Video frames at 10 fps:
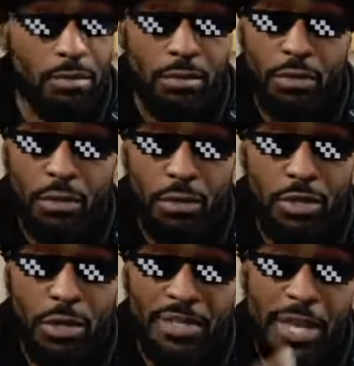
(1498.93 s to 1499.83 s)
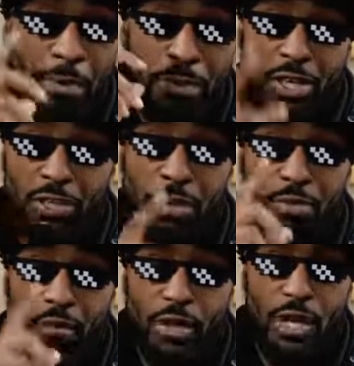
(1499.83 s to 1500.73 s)
we used to take bus trips
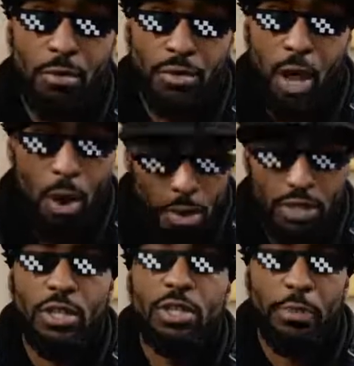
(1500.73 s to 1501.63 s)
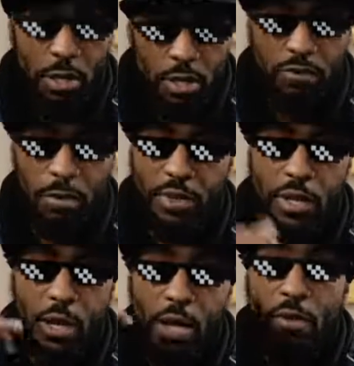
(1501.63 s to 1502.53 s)
over there. It was always an experience from
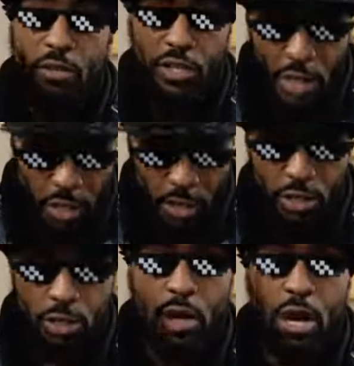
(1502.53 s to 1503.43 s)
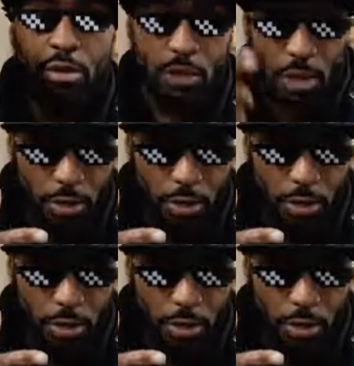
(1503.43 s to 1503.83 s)
Virginia to Arizona.